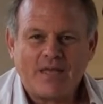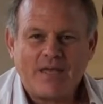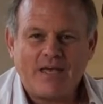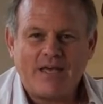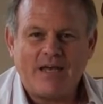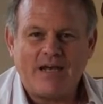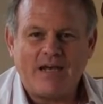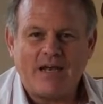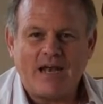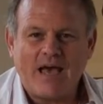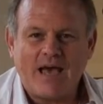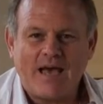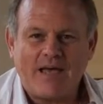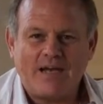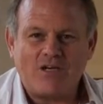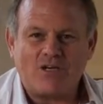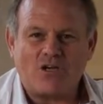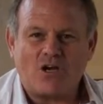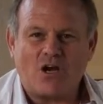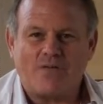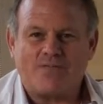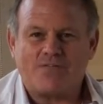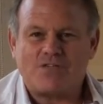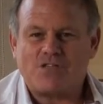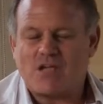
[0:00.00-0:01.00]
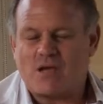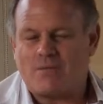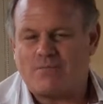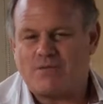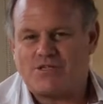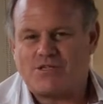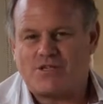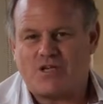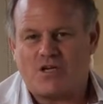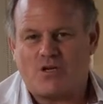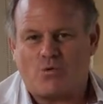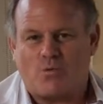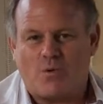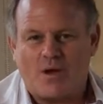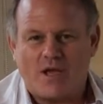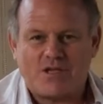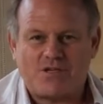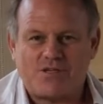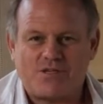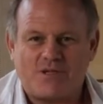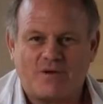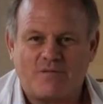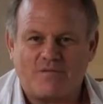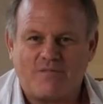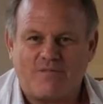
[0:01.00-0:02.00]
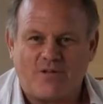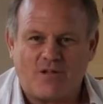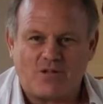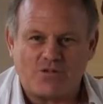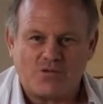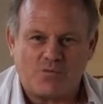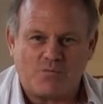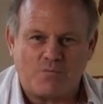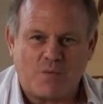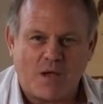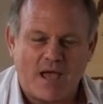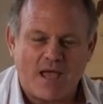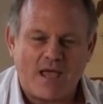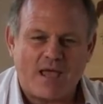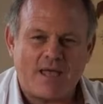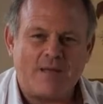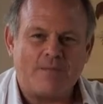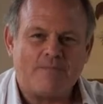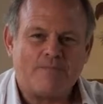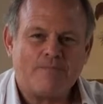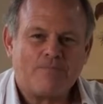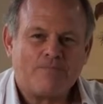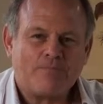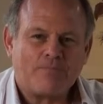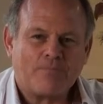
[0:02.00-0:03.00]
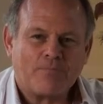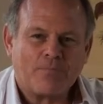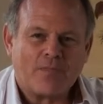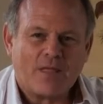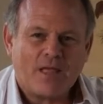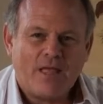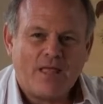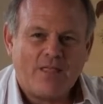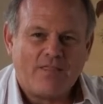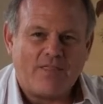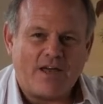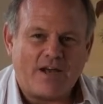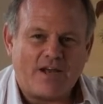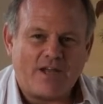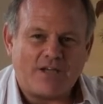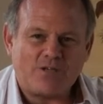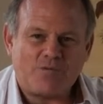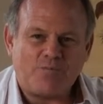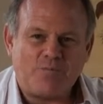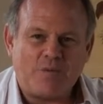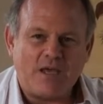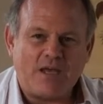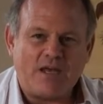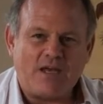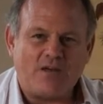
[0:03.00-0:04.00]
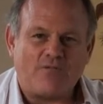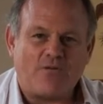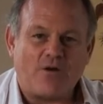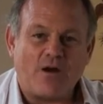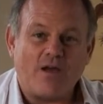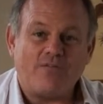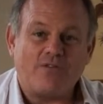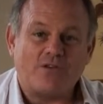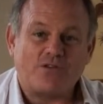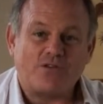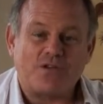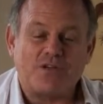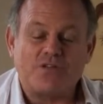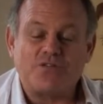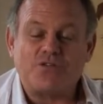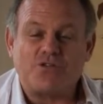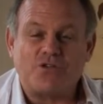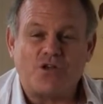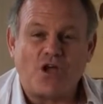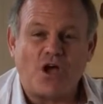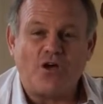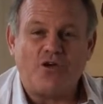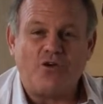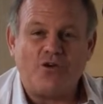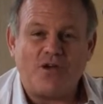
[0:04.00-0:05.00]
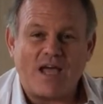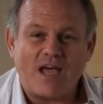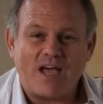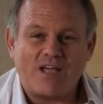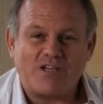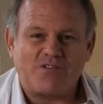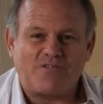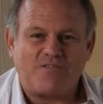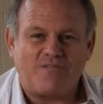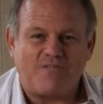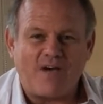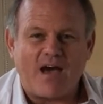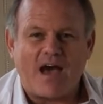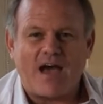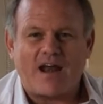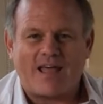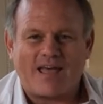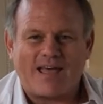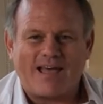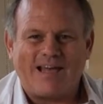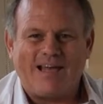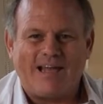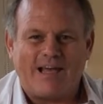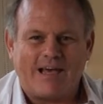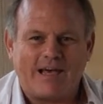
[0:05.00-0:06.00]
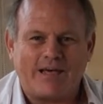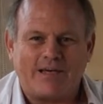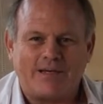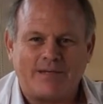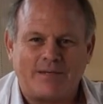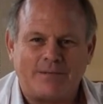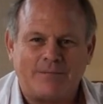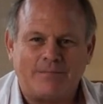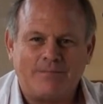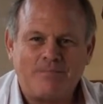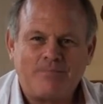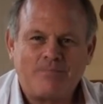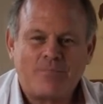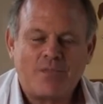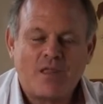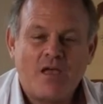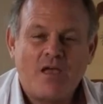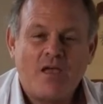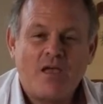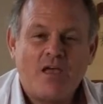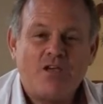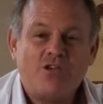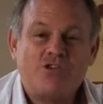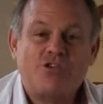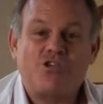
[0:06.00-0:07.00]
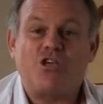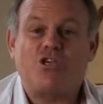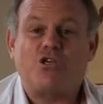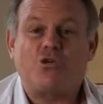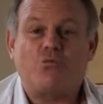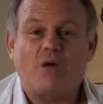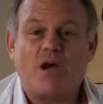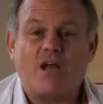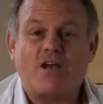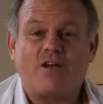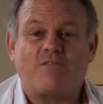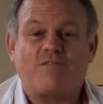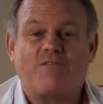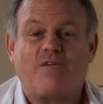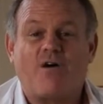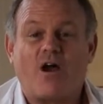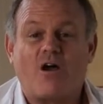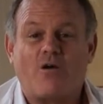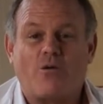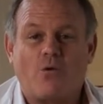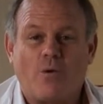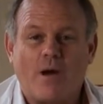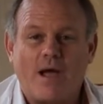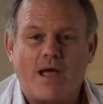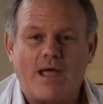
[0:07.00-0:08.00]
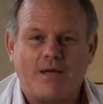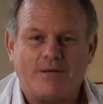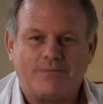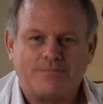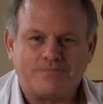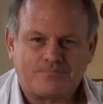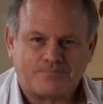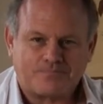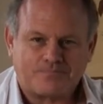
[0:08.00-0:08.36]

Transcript: inland of Somerset West and False Bay that has been forever since known as Vergelegen, situated far away.